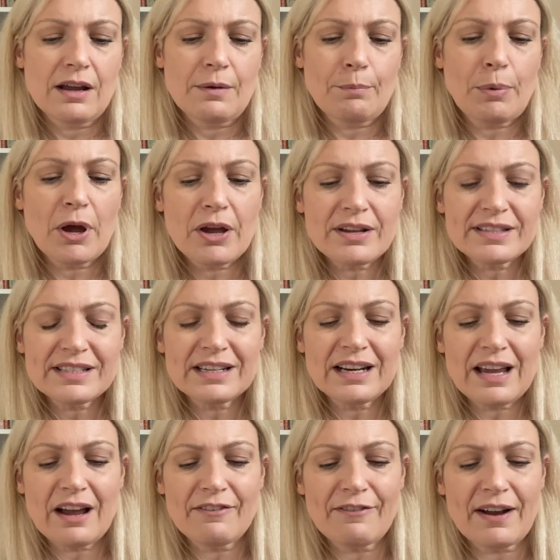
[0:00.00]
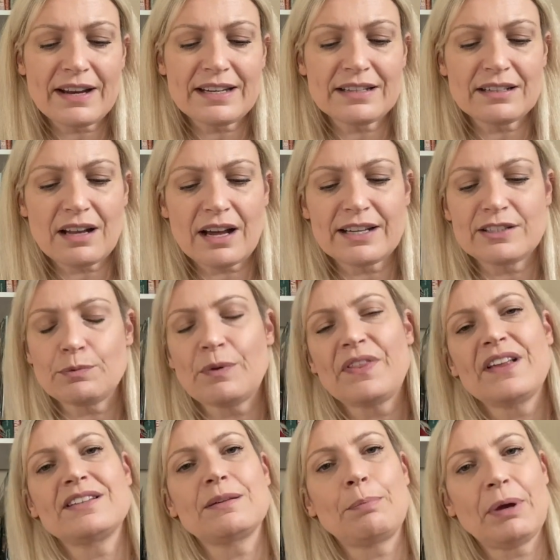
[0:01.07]
Personally, I find it nice when
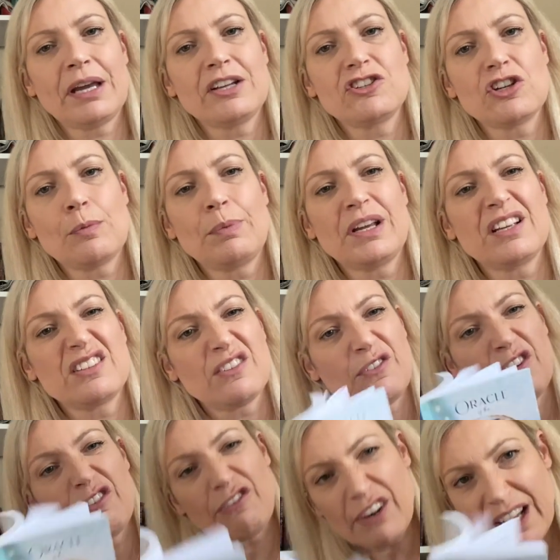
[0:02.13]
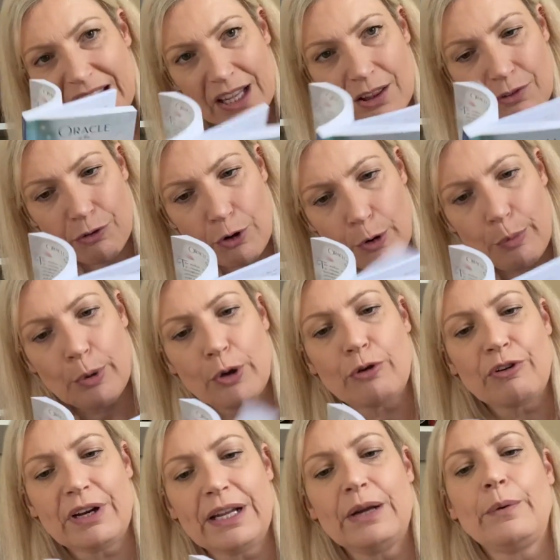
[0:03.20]
there's a picture, because if you're flicking through a
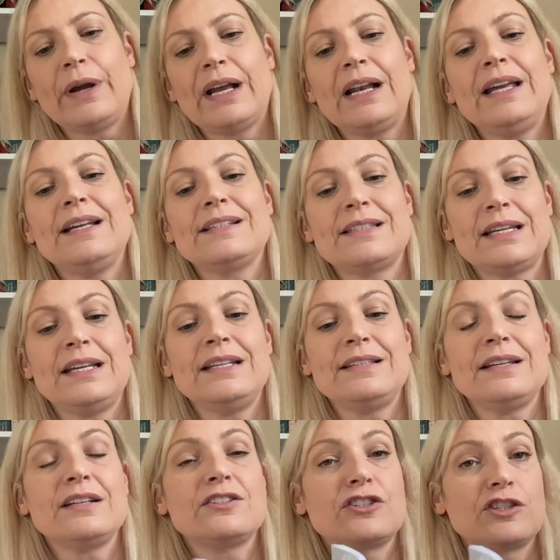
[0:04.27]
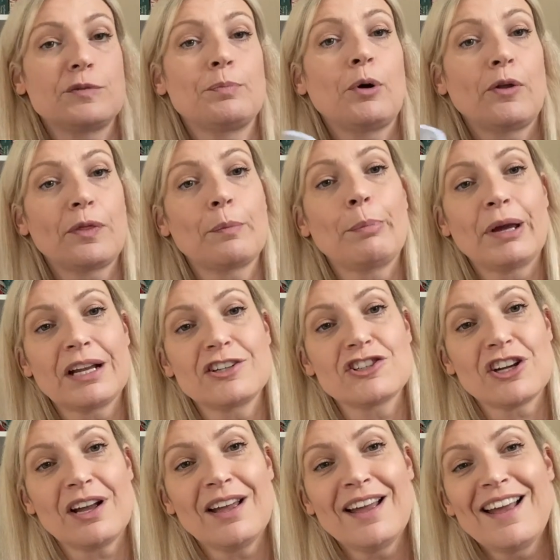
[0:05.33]
book really quickly, it's easier to spot the
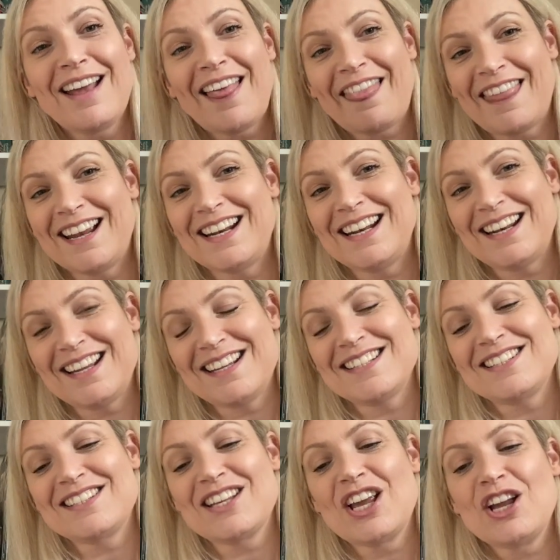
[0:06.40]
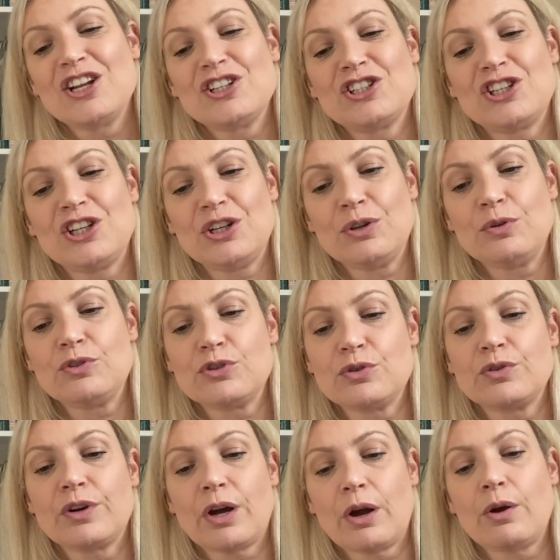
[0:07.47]
picture than it is to
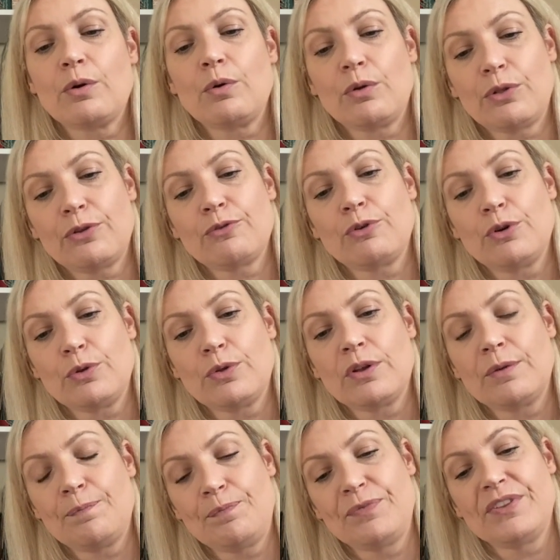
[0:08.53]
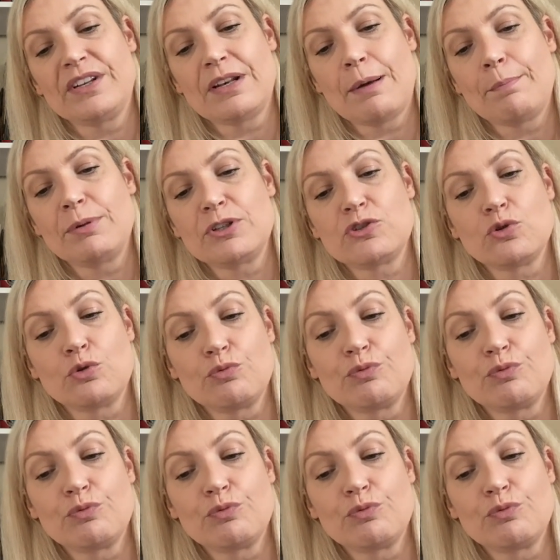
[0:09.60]
sort of go through the numbers or